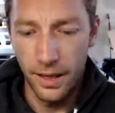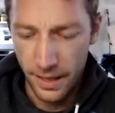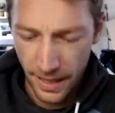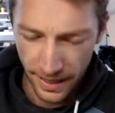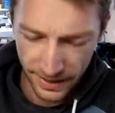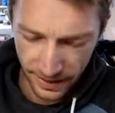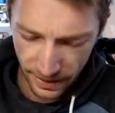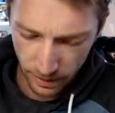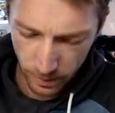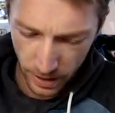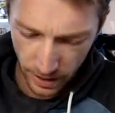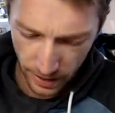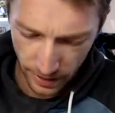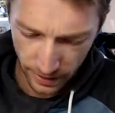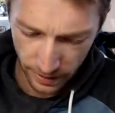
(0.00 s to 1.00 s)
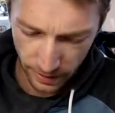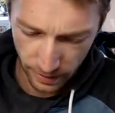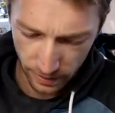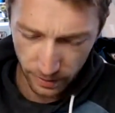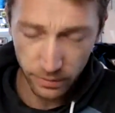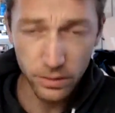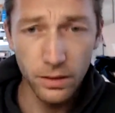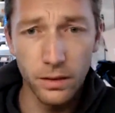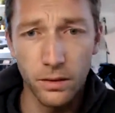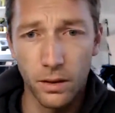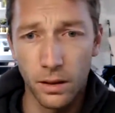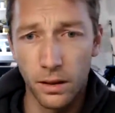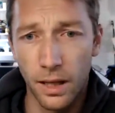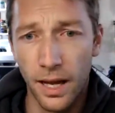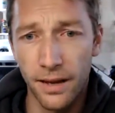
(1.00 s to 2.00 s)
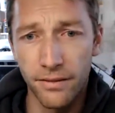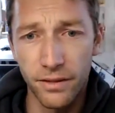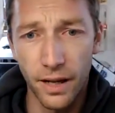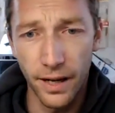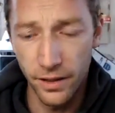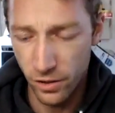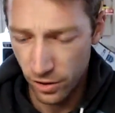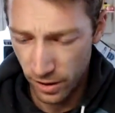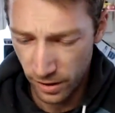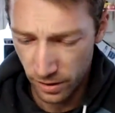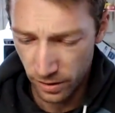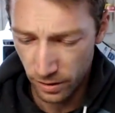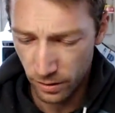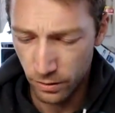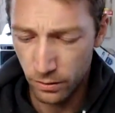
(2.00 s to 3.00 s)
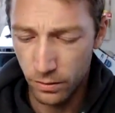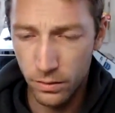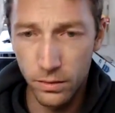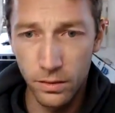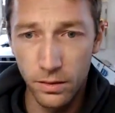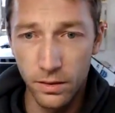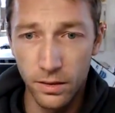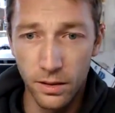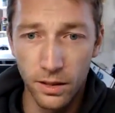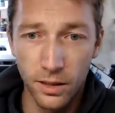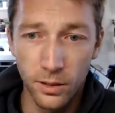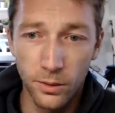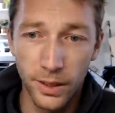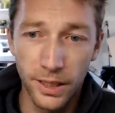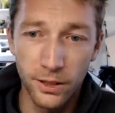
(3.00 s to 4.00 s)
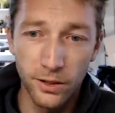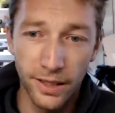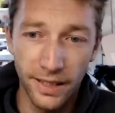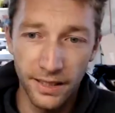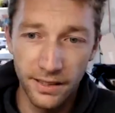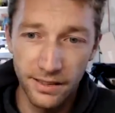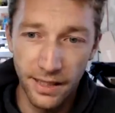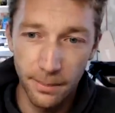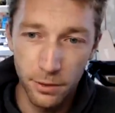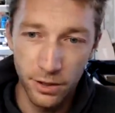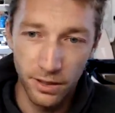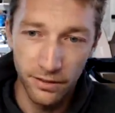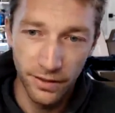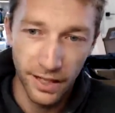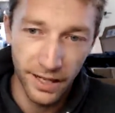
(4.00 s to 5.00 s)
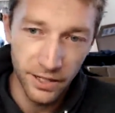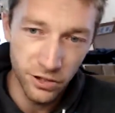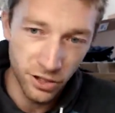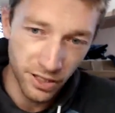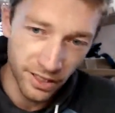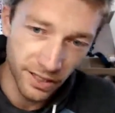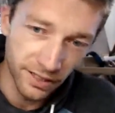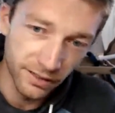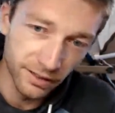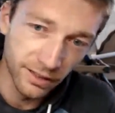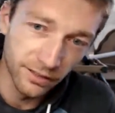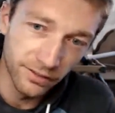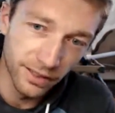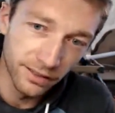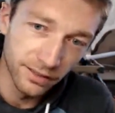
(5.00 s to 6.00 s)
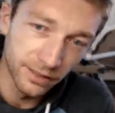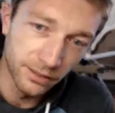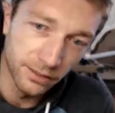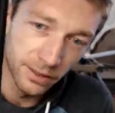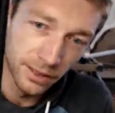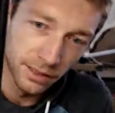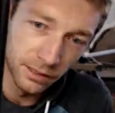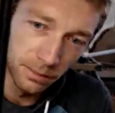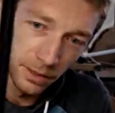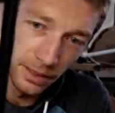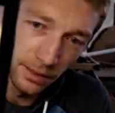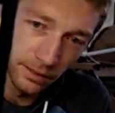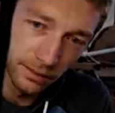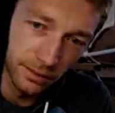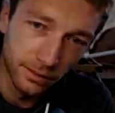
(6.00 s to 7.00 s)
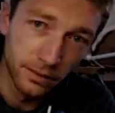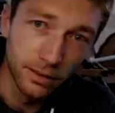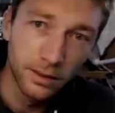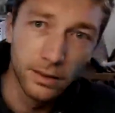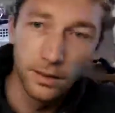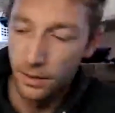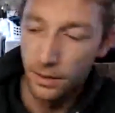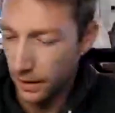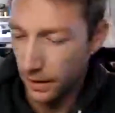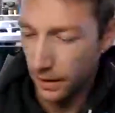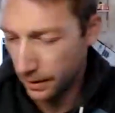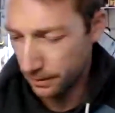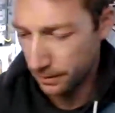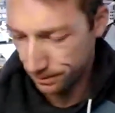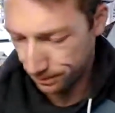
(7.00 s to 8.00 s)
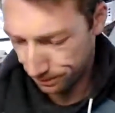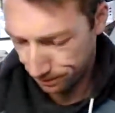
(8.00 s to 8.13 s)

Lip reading: the idea behind it. I was going to do a live IG too. We could do like Inception of IG. I don't know if that really works, but all